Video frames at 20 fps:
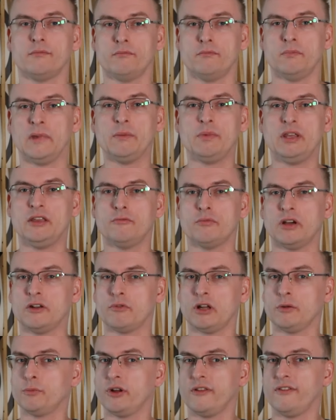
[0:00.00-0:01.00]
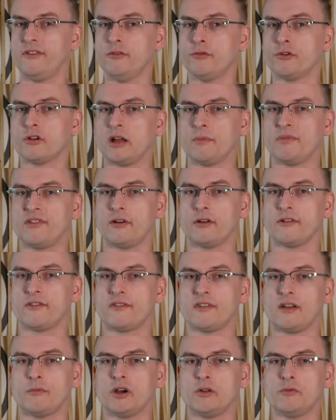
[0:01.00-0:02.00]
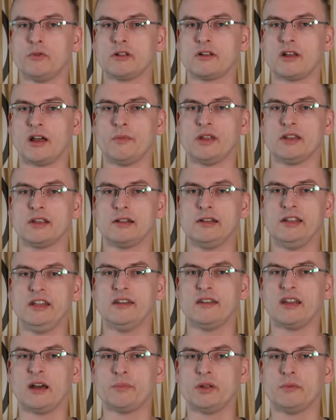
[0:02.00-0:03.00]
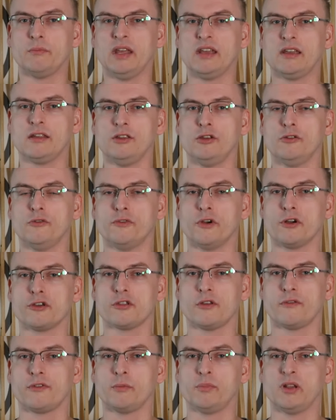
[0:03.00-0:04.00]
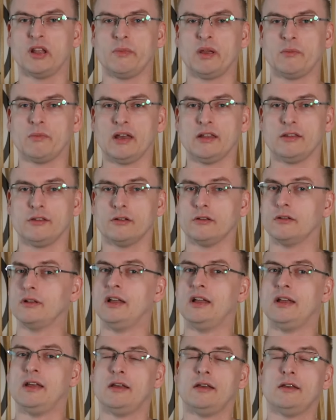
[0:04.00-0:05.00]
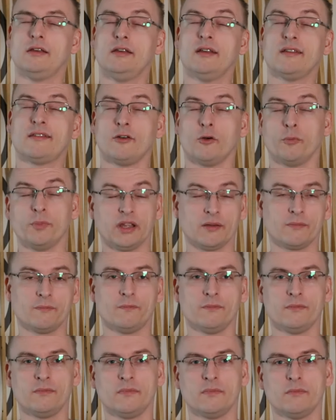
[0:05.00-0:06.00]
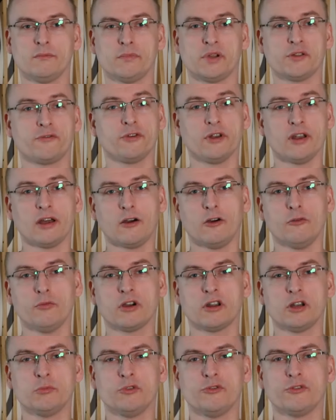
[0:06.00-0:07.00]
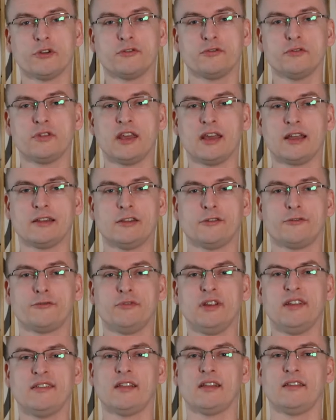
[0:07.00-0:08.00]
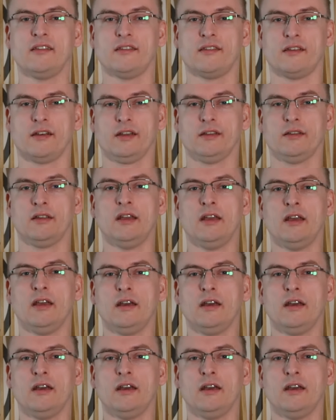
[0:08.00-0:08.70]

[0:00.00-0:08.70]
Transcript: Maybe when 1.0 comes out, someone will come and clean it up and make a new version of the plumbing manual. Here's hoping. But for now, we're going to move on to the head lift reset design.